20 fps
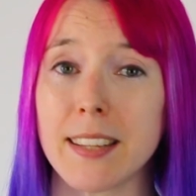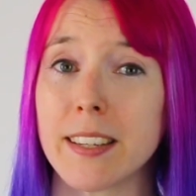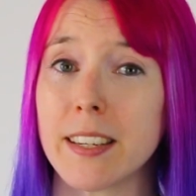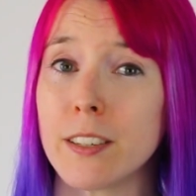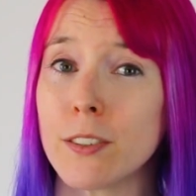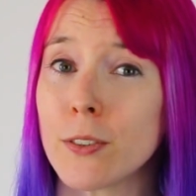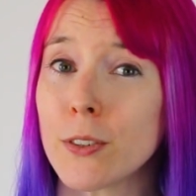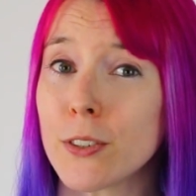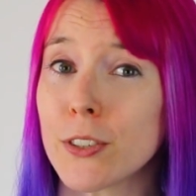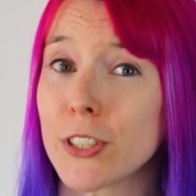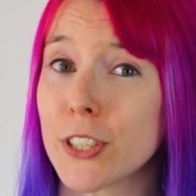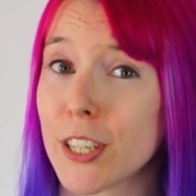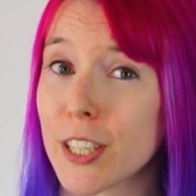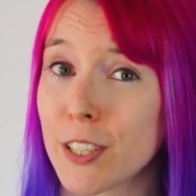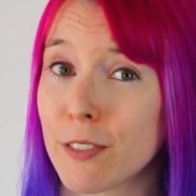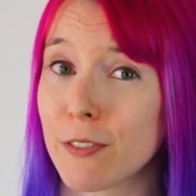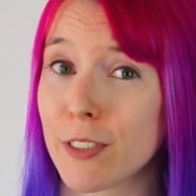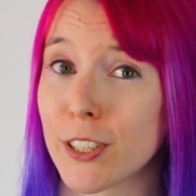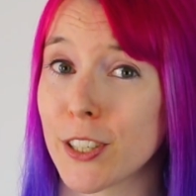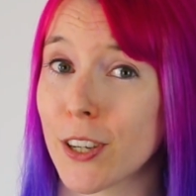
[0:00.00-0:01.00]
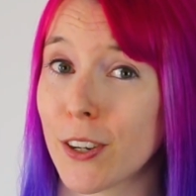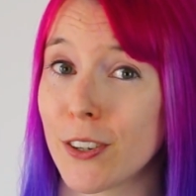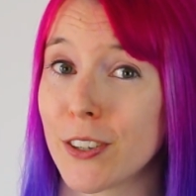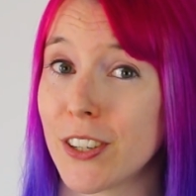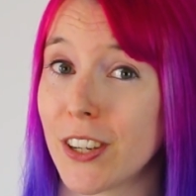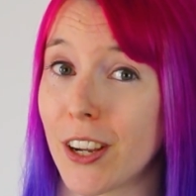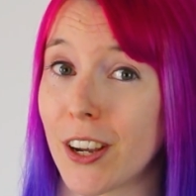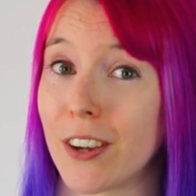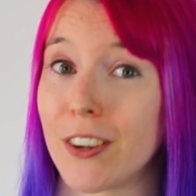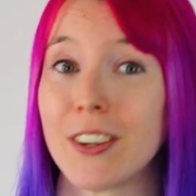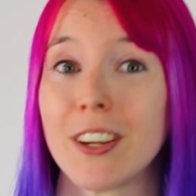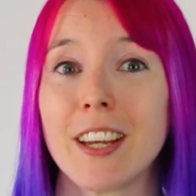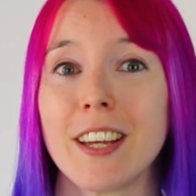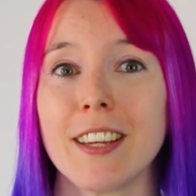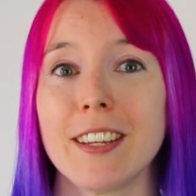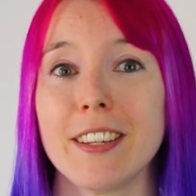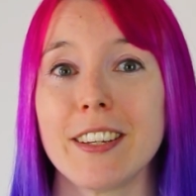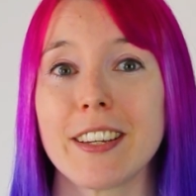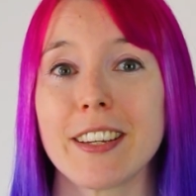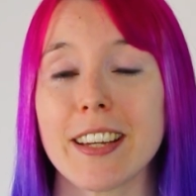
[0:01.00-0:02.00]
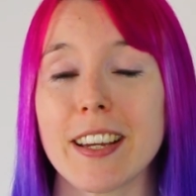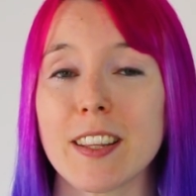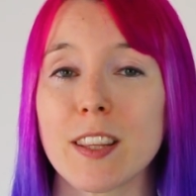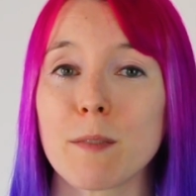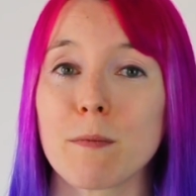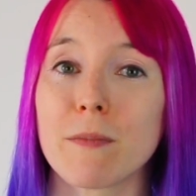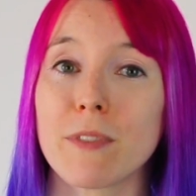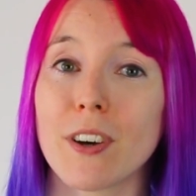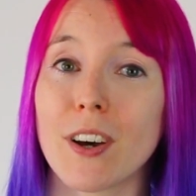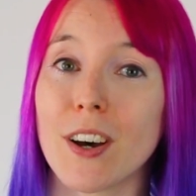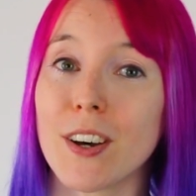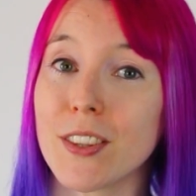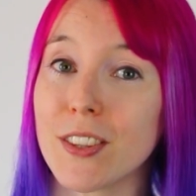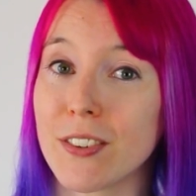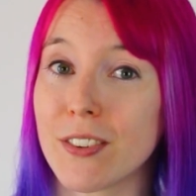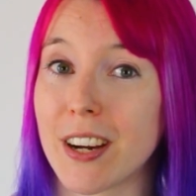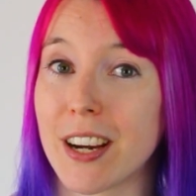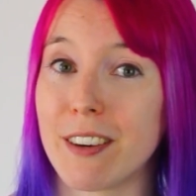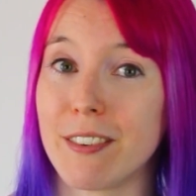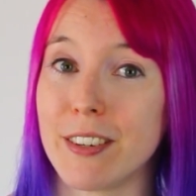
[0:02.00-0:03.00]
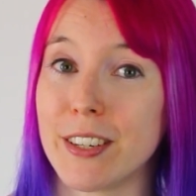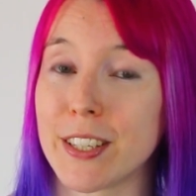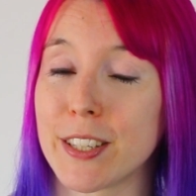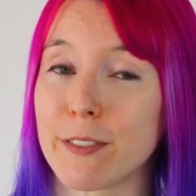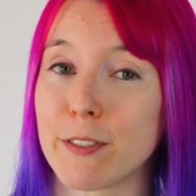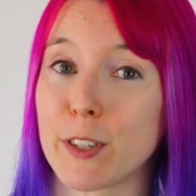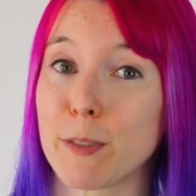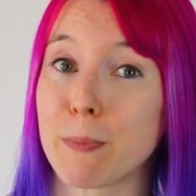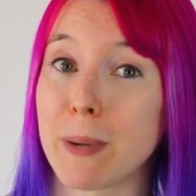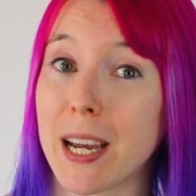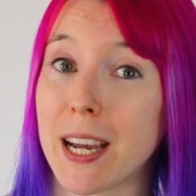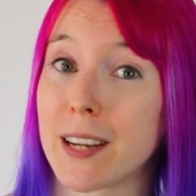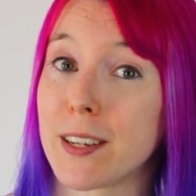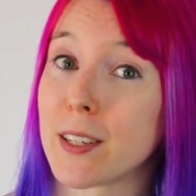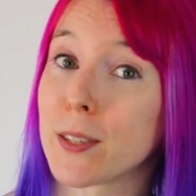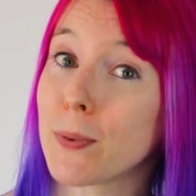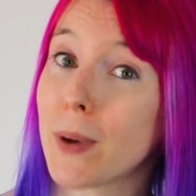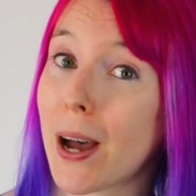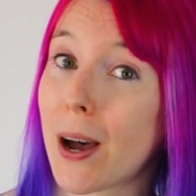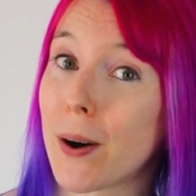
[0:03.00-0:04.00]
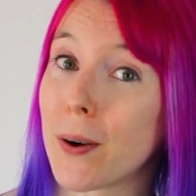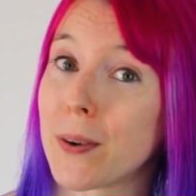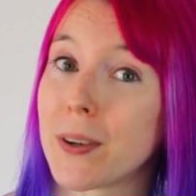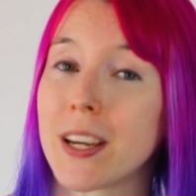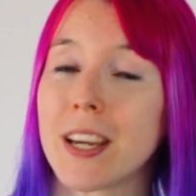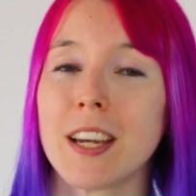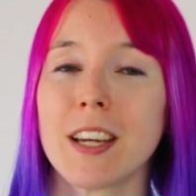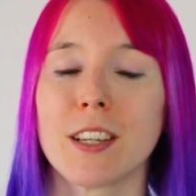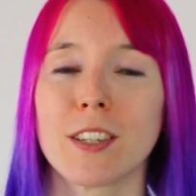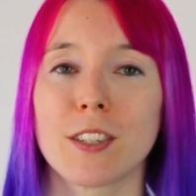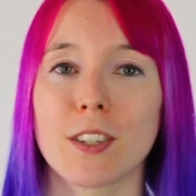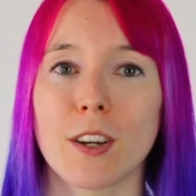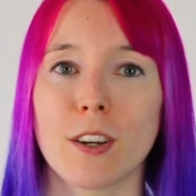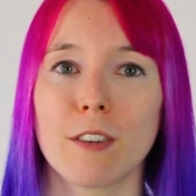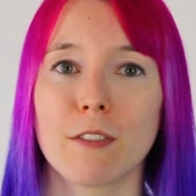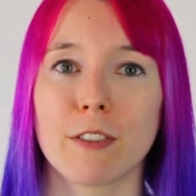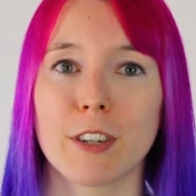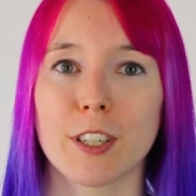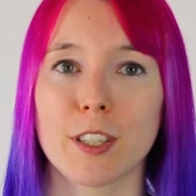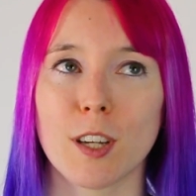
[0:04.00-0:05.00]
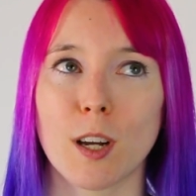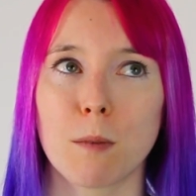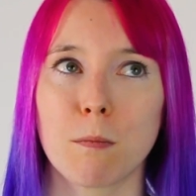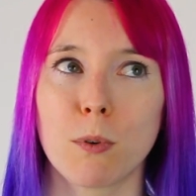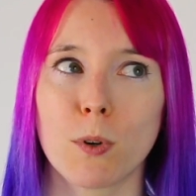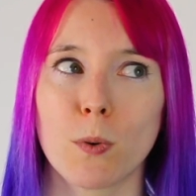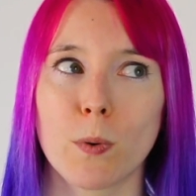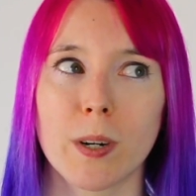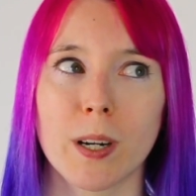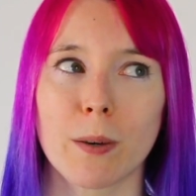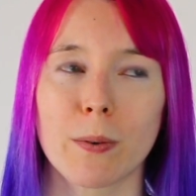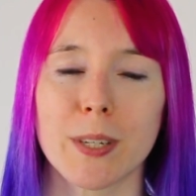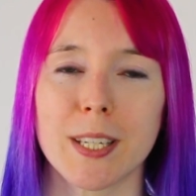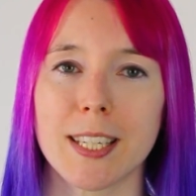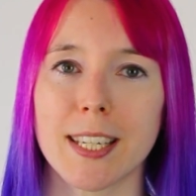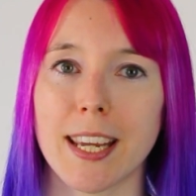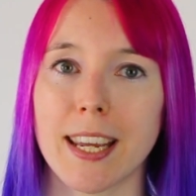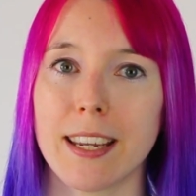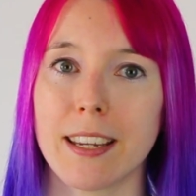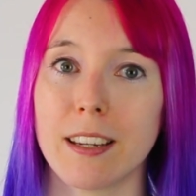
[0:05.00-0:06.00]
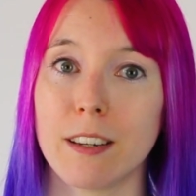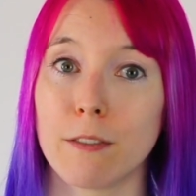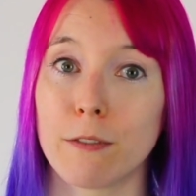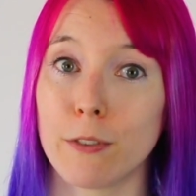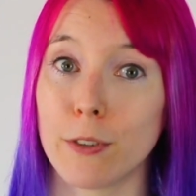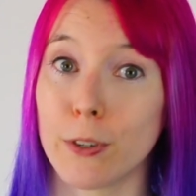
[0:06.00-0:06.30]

And they're not just for Tokyo, you can get them for other areas of Japan as well. So, for example, when I was staying in